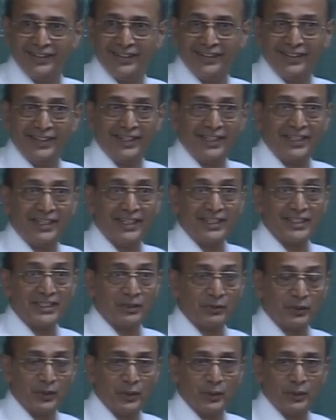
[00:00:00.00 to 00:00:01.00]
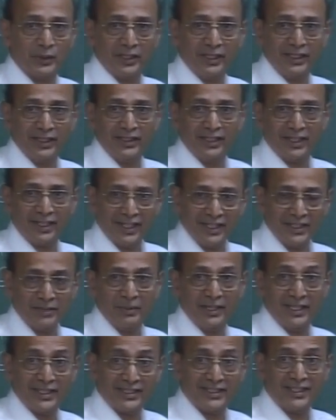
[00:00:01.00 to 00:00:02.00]
In case of Q3, there are as many
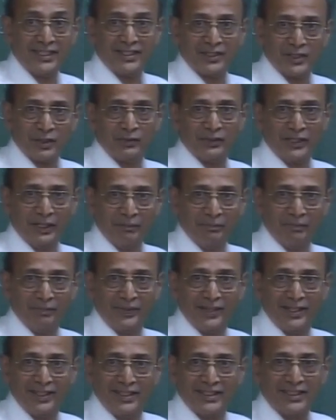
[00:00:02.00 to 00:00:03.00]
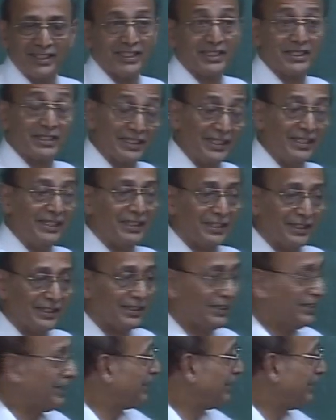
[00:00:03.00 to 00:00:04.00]
as 6 of them. 6.
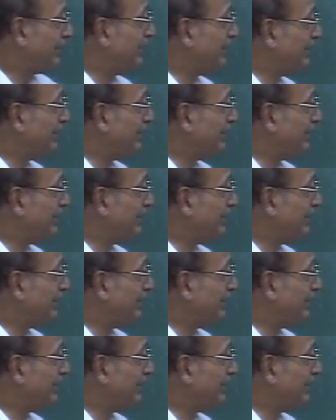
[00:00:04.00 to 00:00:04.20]
This